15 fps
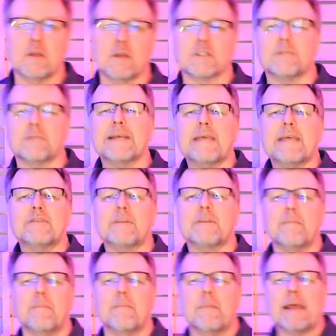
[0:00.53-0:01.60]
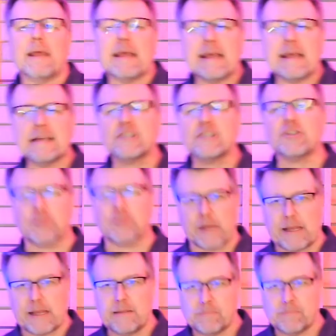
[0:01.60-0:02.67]
let me give you some
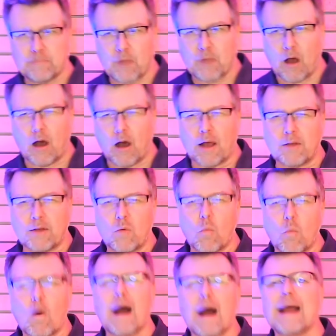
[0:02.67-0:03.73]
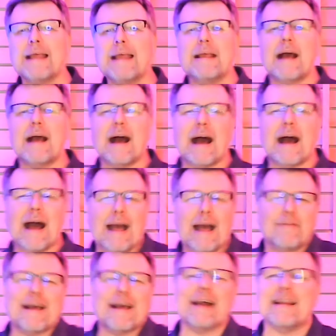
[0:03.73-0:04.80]
history on why I've
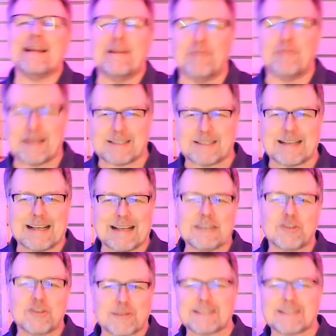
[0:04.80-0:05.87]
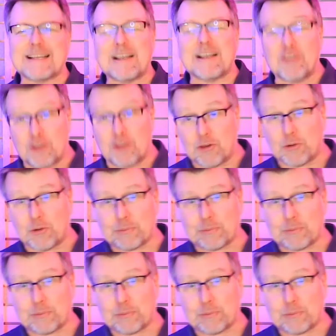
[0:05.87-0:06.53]
got an invested interest in you.